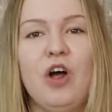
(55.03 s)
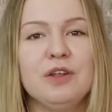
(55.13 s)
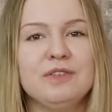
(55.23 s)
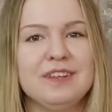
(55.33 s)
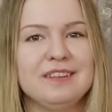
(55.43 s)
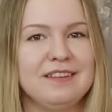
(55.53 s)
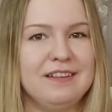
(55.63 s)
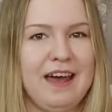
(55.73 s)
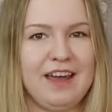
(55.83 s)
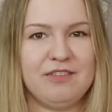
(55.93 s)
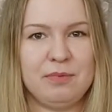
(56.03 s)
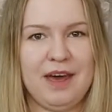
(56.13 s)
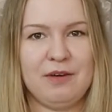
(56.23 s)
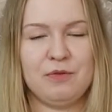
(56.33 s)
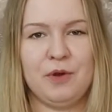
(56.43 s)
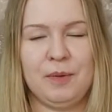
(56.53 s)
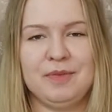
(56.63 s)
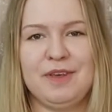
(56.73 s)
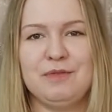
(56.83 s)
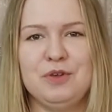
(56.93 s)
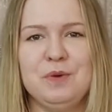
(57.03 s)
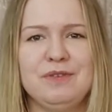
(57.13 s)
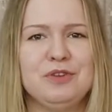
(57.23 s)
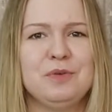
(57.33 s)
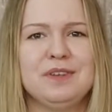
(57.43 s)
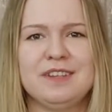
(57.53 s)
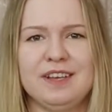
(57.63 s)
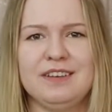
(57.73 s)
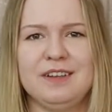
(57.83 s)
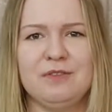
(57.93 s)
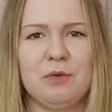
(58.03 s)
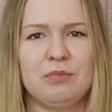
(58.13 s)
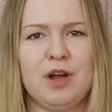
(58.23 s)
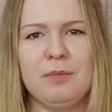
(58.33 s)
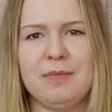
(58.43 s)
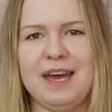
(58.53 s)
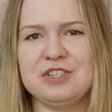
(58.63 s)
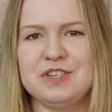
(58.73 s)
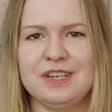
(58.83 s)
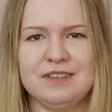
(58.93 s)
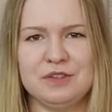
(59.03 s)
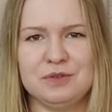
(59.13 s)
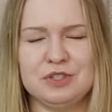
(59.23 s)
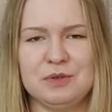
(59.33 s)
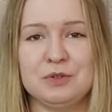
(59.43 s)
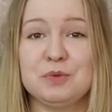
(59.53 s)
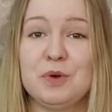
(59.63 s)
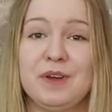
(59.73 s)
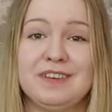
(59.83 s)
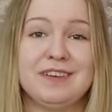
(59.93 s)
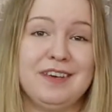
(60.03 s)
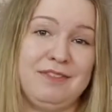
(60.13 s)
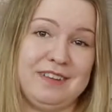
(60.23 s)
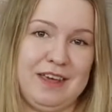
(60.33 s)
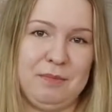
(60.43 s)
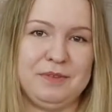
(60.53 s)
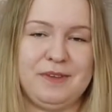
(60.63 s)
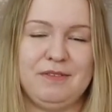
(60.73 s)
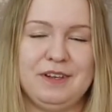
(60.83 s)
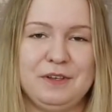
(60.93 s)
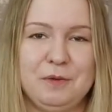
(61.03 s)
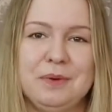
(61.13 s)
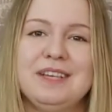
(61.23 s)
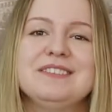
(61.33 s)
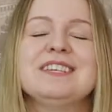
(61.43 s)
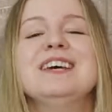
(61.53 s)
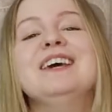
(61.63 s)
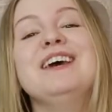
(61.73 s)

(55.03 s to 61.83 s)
all of these live platforms, if you even do a sentence for problem, agitate, solution, which we're going to give examples of in a little bit,